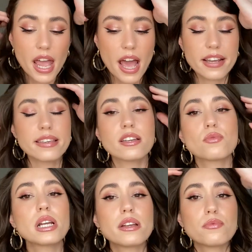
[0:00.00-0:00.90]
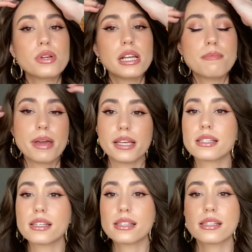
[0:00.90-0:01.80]
And I think it really makes
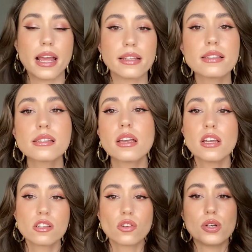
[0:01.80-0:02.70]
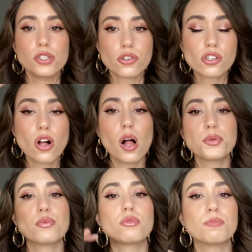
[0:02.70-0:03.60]
sense. So in your scalp,
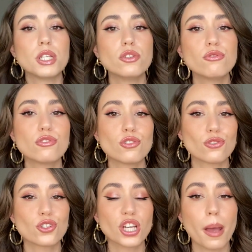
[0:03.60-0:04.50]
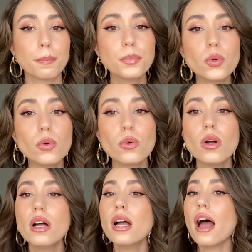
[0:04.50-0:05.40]
you would be using your shampoo,
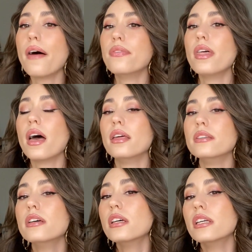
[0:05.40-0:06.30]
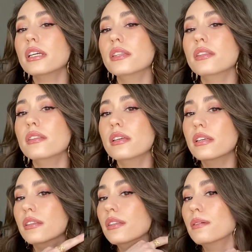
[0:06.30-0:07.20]
and then in
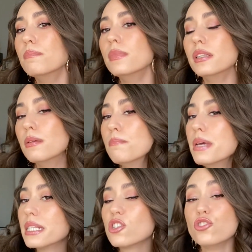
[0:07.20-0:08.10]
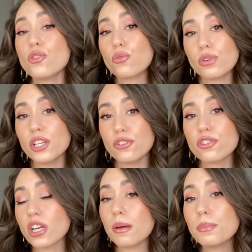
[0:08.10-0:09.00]
the mids, you don't really use
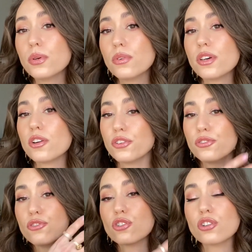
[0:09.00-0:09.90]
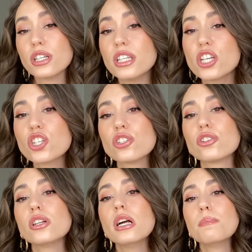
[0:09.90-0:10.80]
shampoo. There you use your
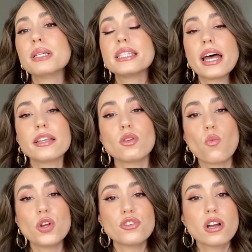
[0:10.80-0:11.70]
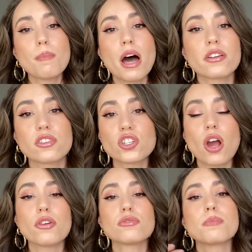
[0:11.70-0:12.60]
conditioner. But then when you come out of the
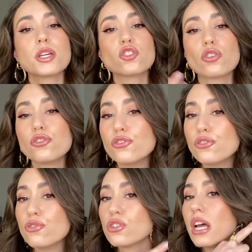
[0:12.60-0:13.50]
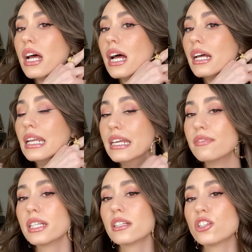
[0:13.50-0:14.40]
shower, you want to make sure you use
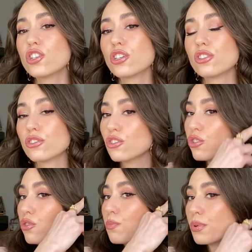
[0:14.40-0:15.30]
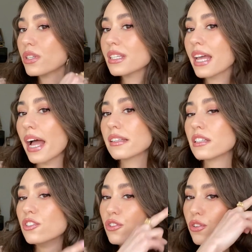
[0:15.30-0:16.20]
leave-in conditioner to protect
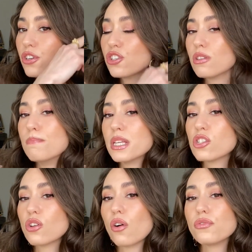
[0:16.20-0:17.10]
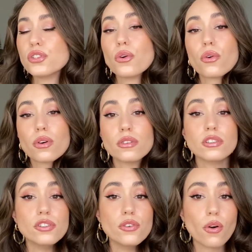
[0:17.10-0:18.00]
and nourish the mids of your
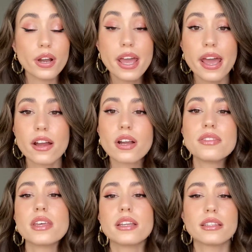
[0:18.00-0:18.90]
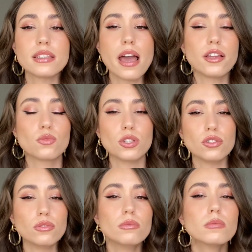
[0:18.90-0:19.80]
hair. And then at the end, when
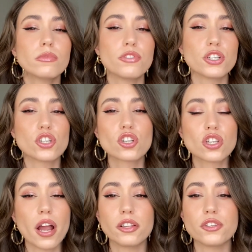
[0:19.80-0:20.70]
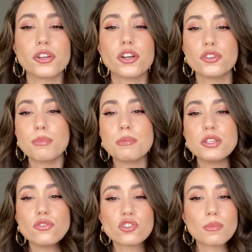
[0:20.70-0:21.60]
you finish styling your hair, you maybe
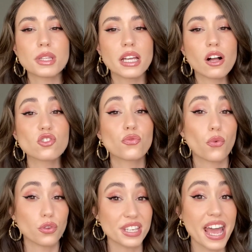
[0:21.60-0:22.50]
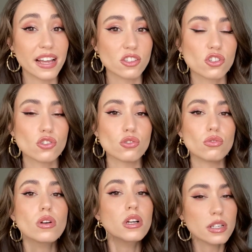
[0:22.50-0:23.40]
use something else for the ends
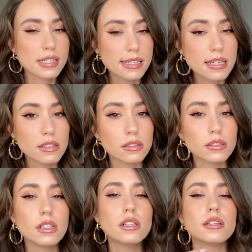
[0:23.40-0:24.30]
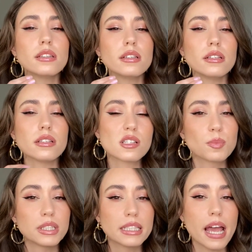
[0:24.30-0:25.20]
to seal the
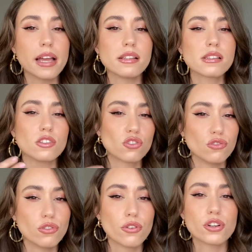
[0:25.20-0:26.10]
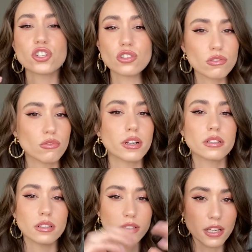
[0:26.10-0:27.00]
split ends and to nourish and
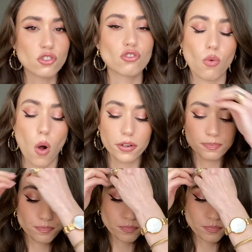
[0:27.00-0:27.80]
strengthen and so on.